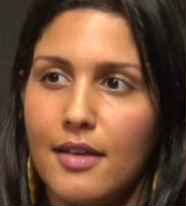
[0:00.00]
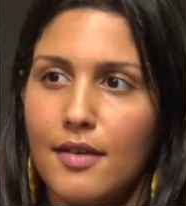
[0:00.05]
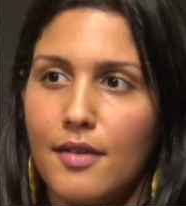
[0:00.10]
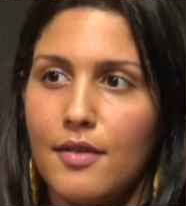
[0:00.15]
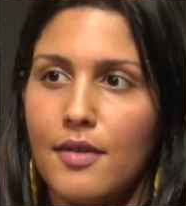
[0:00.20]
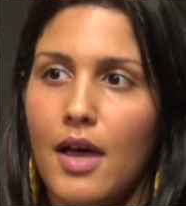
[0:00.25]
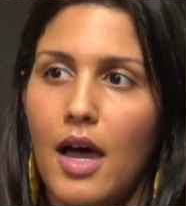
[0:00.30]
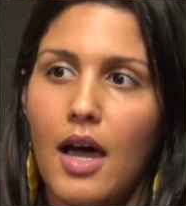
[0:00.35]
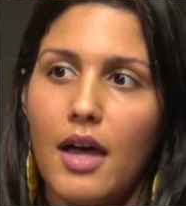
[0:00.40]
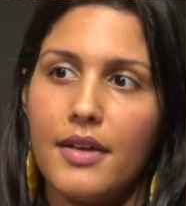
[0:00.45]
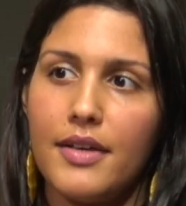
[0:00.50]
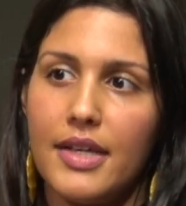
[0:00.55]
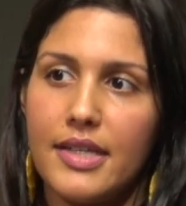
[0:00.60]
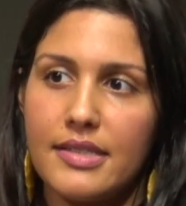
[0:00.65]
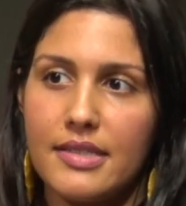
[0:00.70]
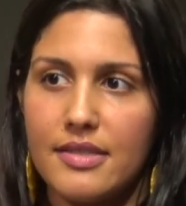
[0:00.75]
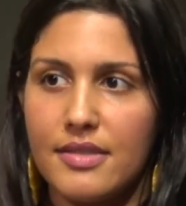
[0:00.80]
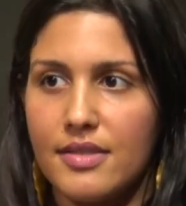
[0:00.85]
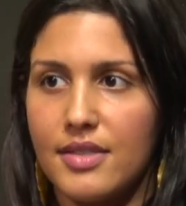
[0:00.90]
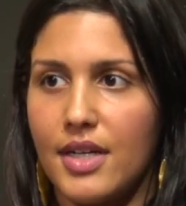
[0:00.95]
not
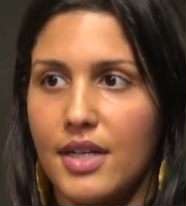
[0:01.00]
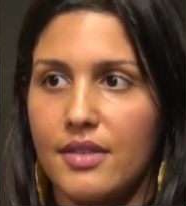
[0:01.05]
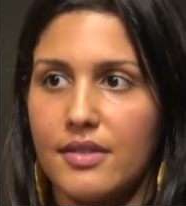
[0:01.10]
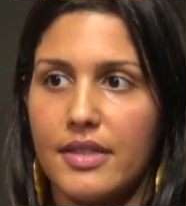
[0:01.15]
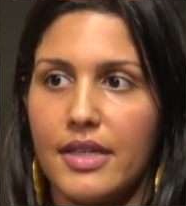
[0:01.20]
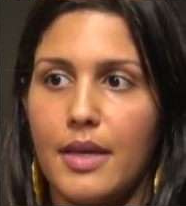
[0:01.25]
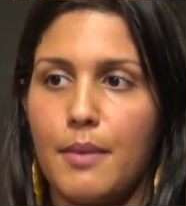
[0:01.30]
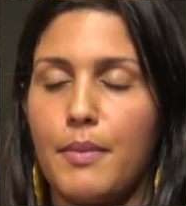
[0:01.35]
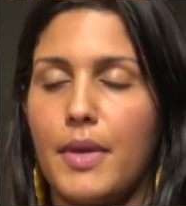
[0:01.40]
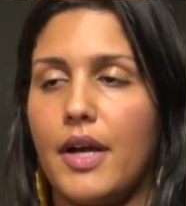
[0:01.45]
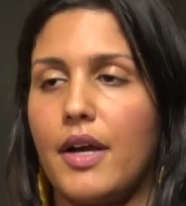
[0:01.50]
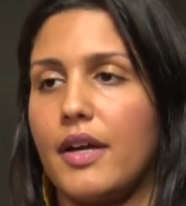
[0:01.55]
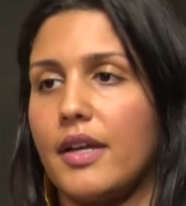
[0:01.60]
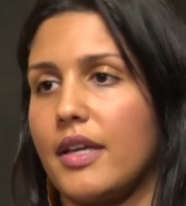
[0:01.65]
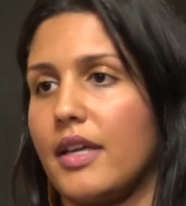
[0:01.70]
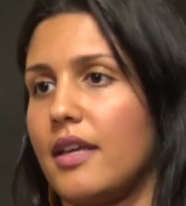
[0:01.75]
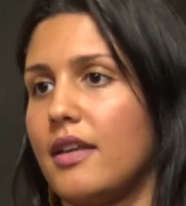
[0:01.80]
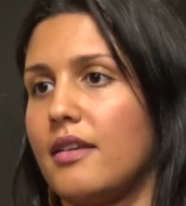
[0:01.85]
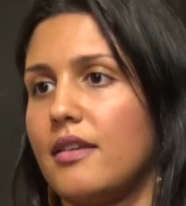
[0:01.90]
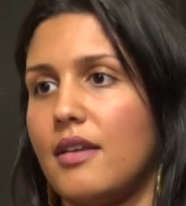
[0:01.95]
necessarily
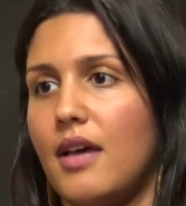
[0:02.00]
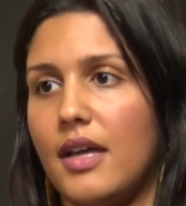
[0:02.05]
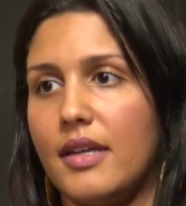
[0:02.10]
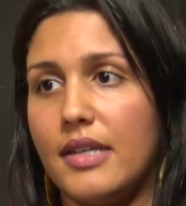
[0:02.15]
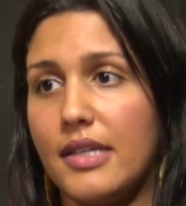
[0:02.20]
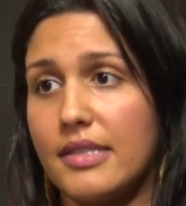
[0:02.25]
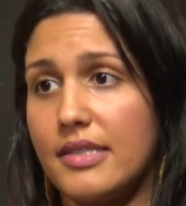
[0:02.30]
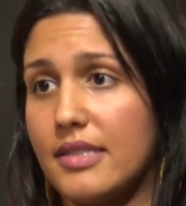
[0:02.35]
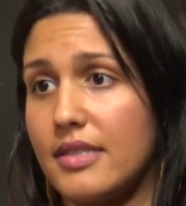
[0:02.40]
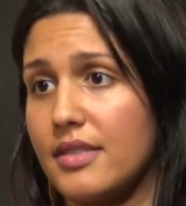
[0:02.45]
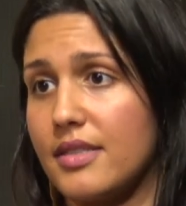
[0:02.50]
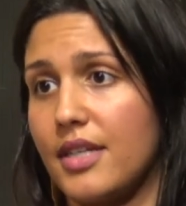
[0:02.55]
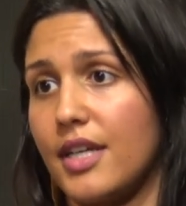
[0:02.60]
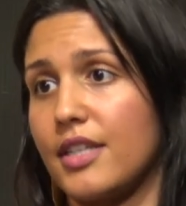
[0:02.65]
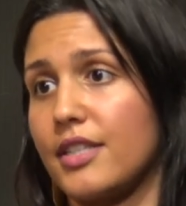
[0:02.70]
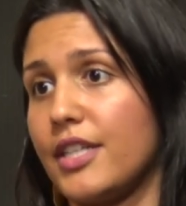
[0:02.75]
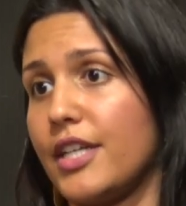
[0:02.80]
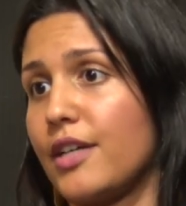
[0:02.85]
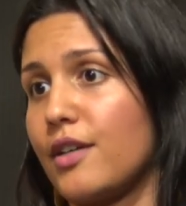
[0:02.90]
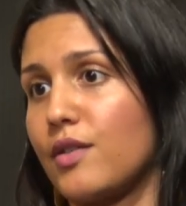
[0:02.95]
American, not
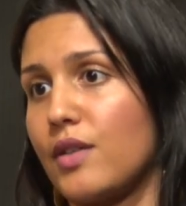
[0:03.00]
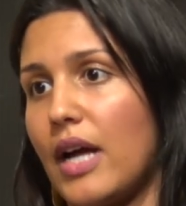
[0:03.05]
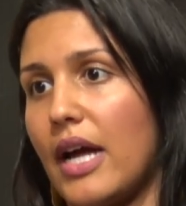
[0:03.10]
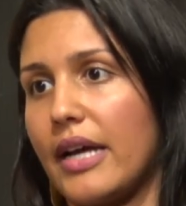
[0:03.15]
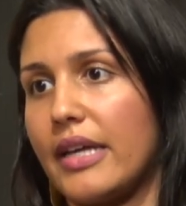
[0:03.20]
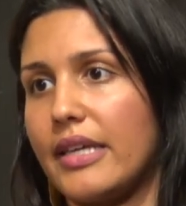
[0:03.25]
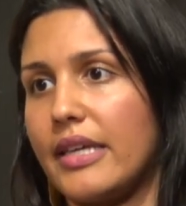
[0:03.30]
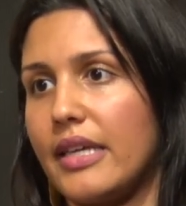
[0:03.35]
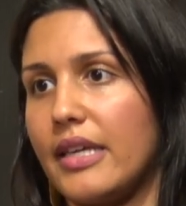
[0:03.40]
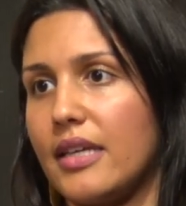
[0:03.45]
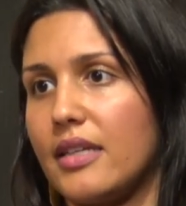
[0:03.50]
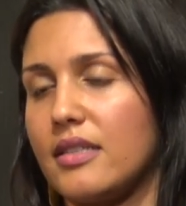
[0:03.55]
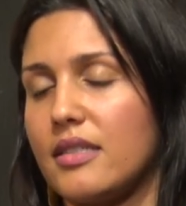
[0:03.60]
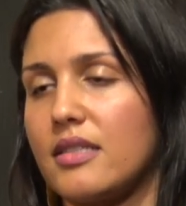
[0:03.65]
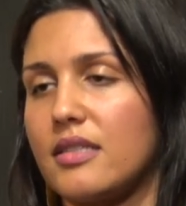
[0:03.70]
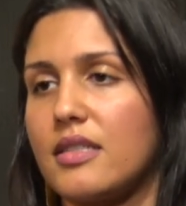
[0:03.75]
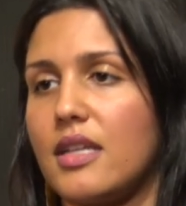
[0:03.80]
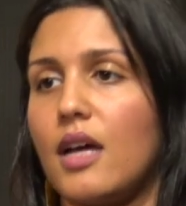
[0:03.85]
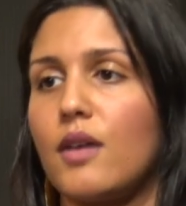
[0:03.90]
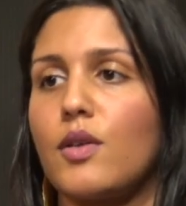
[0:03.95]
necessarily Iraqi, and
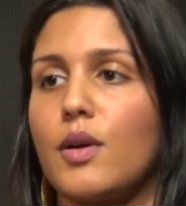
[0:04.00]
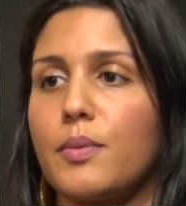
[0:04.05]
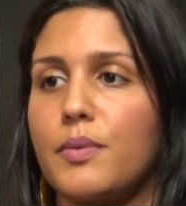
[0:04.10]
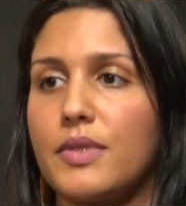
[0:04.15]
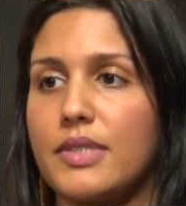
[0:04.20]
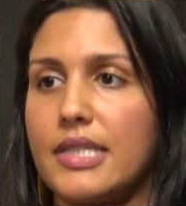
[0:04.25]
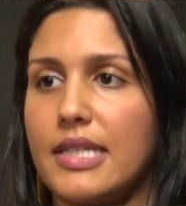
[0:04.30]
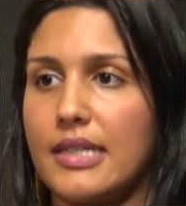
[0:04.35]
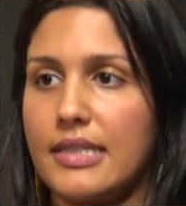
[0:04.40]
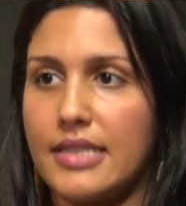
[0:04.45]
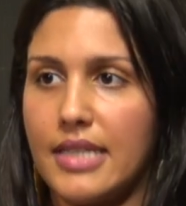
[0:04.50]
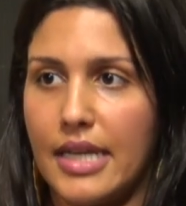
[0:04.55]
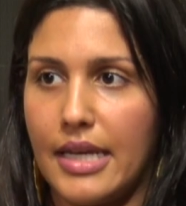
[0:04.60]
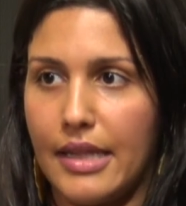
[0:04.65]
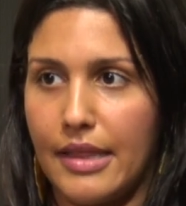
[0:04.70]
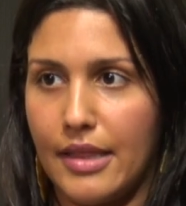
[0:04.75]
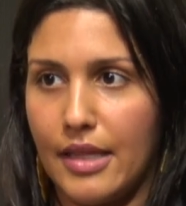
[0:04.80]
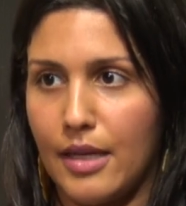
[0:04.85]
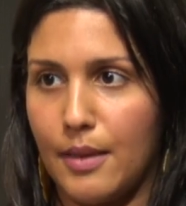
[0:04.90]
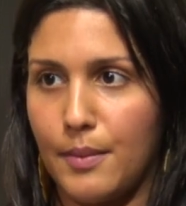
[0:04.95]
does not represent
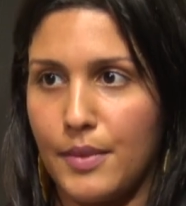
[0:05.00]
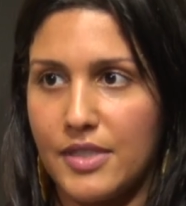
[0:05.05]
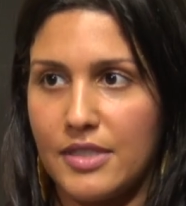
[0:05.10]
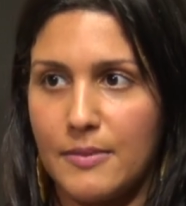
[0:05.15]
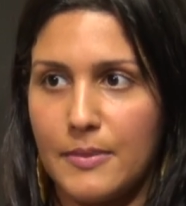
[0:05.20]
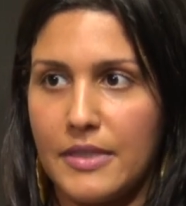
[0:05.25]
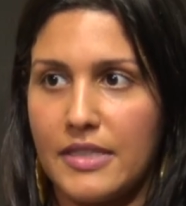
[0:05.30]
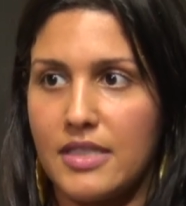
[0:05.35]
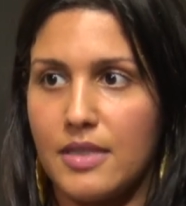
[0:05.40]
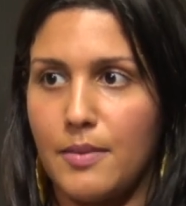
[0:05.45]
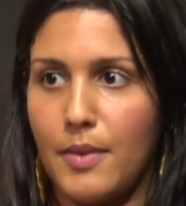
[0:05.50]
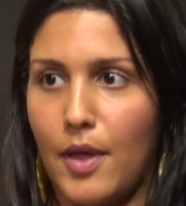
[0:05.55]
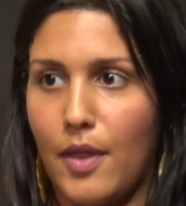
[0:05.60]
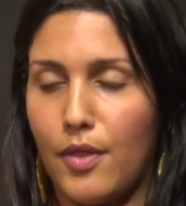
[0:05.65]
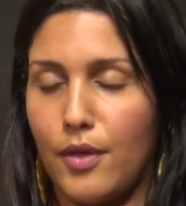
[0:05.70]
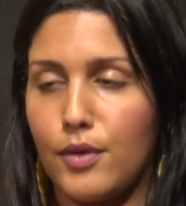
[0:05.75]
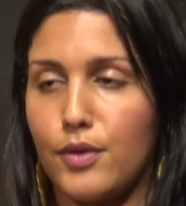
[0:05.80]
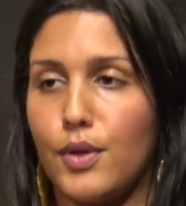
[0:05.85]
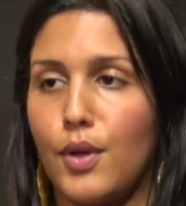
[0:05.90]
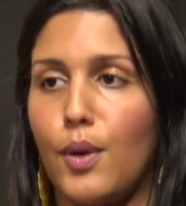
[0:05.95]
anything but speaks
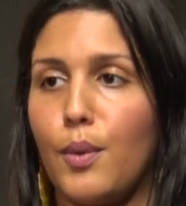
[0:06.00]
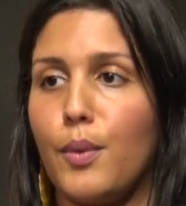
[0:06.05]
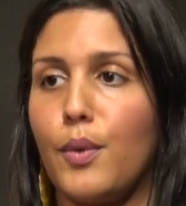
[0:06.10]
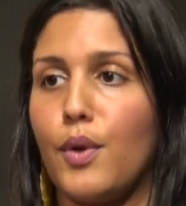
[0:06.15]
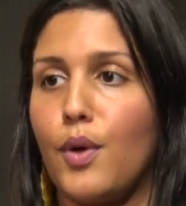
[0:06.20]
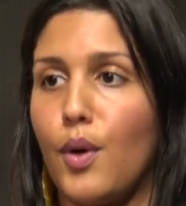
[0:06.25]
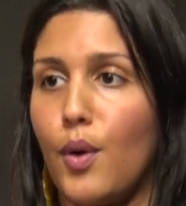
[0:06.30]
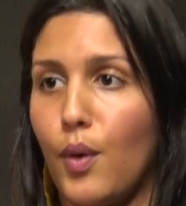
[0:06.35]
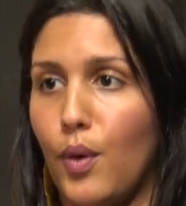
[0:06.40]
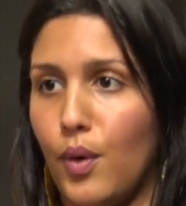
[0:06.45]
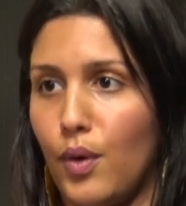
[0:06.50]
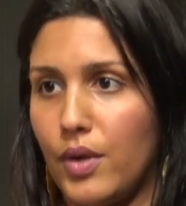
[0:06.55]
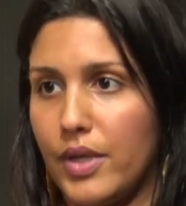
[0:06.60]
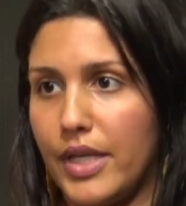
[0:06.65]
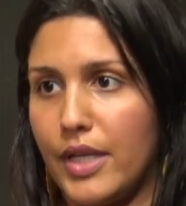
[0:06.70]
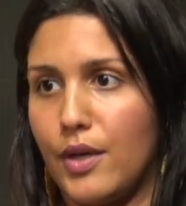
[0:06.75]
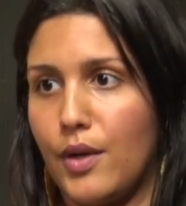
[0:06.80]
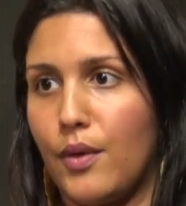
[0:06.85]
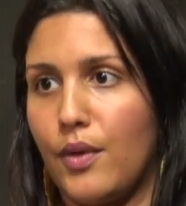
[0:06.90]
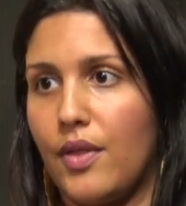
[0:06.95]
about the global whole,
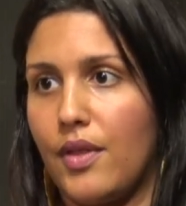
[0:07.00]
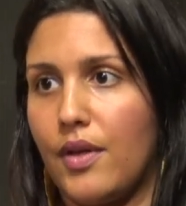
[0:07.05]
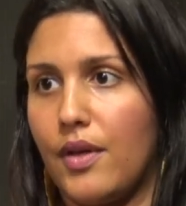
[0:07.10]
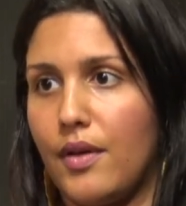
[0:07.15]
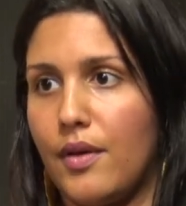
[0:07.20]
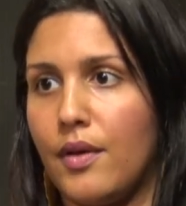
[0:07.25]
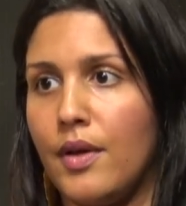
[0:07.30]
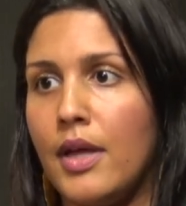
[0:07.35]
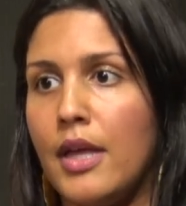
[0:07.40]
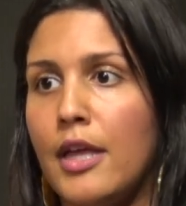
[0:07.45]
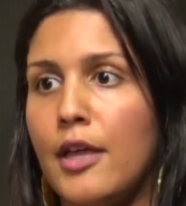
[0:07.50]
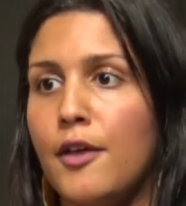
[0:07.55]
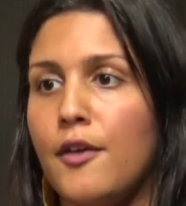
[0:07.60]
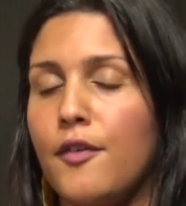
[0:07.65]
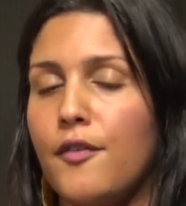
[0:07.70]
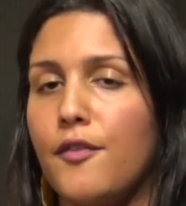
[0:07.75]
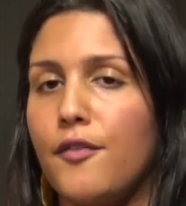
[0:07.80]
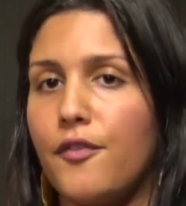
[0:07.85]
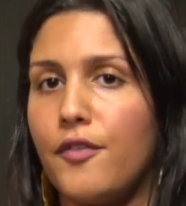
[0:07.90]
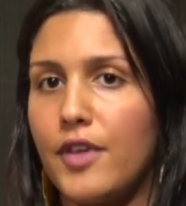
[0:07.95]
you know, the
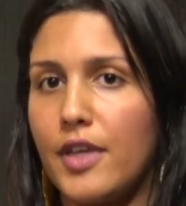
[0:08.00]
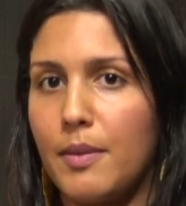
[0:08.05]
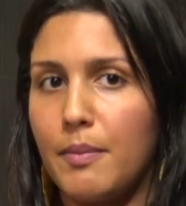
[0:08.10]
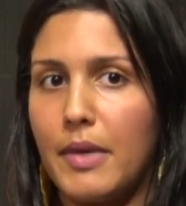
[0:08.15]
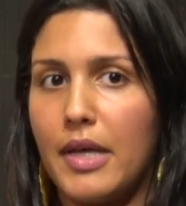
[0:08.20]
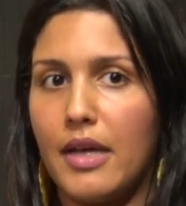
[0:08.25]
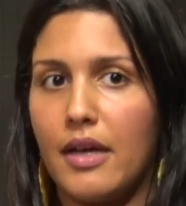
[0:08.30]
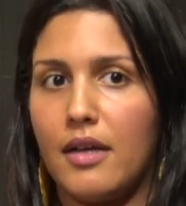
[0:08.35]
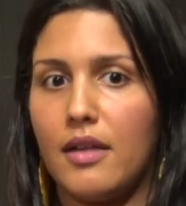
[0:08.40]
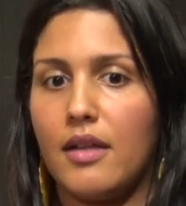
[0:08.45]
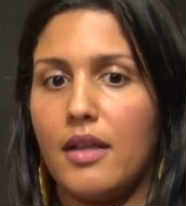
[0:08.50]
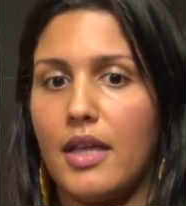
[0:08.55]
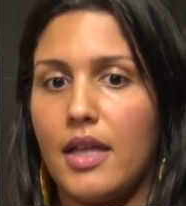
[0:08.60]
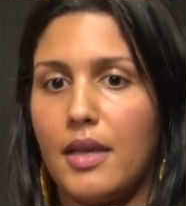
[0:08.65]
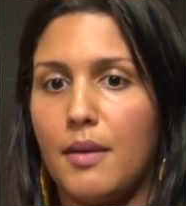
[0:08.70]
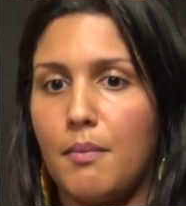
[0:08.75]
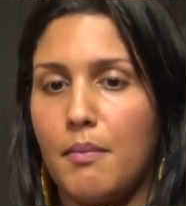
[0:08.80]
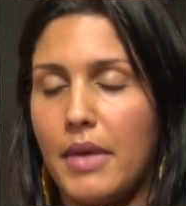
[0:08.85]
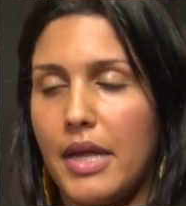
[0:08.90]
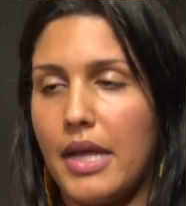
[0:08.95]
female and